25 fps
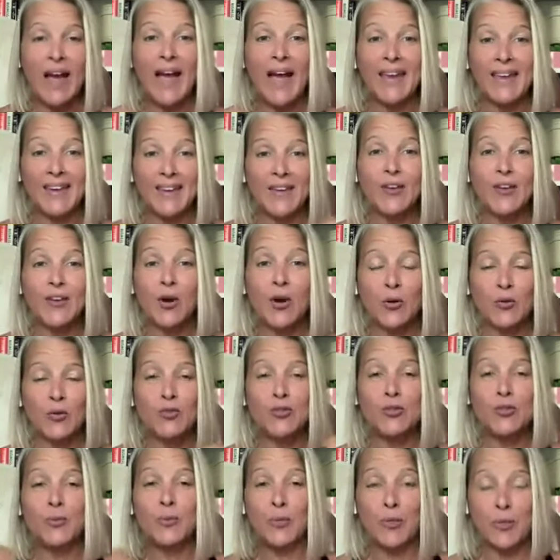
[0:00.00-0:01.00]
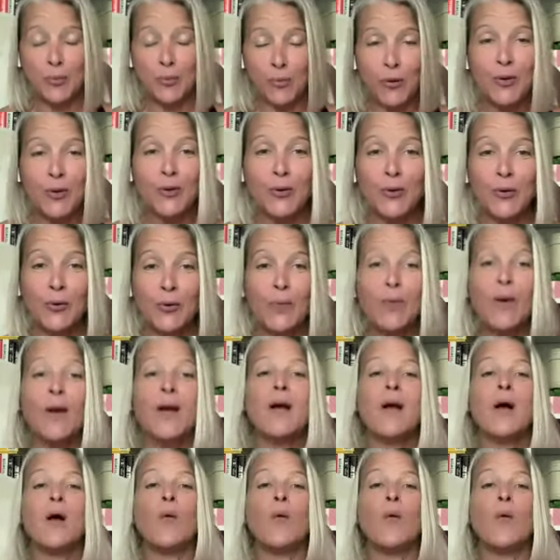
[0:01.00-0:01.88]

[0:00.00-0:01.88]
I can coach you through